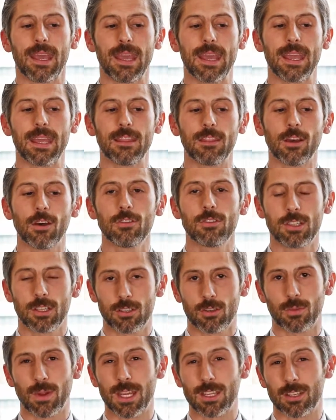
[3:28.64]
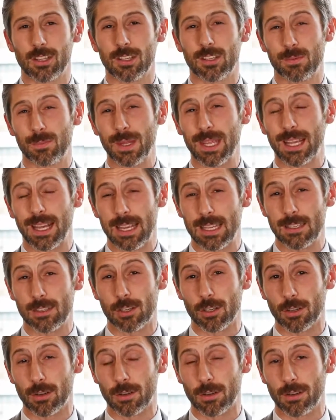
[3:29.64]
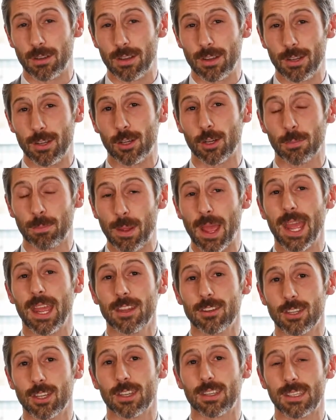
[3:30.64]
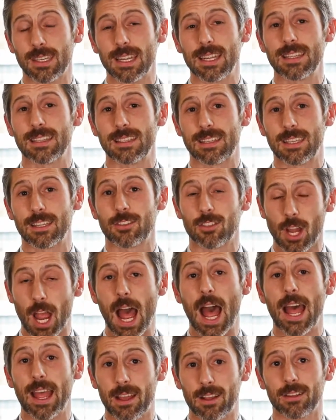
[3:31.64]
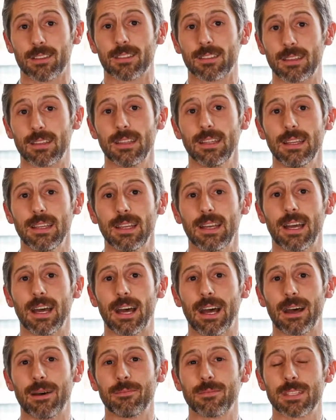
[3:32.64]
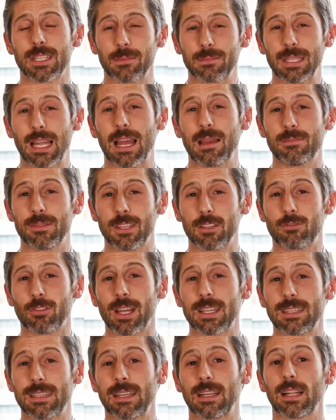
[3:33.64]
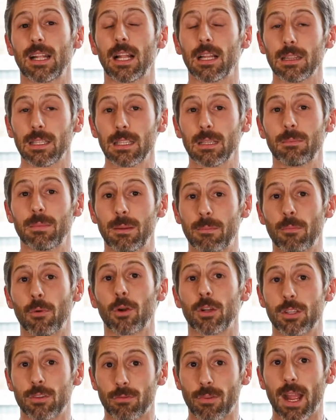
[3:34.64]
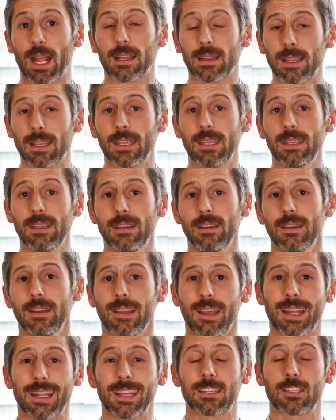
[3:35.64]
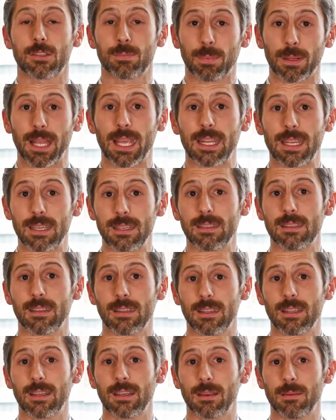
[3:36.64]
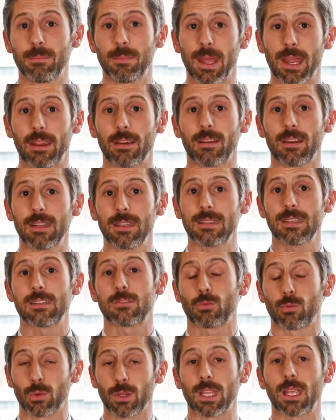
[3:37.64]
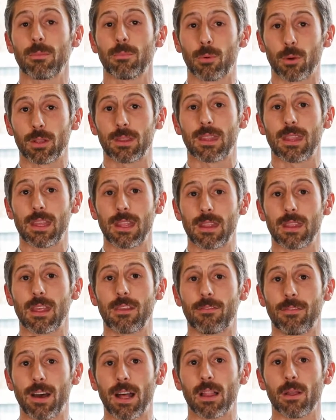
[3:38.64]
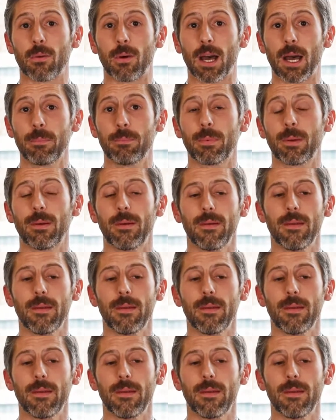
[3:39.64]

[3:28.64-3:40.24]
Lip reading: In those situations, because your patient is the child, sometimes addressing it a little bit more directly and explaining to the parent, it's really important that they follow up.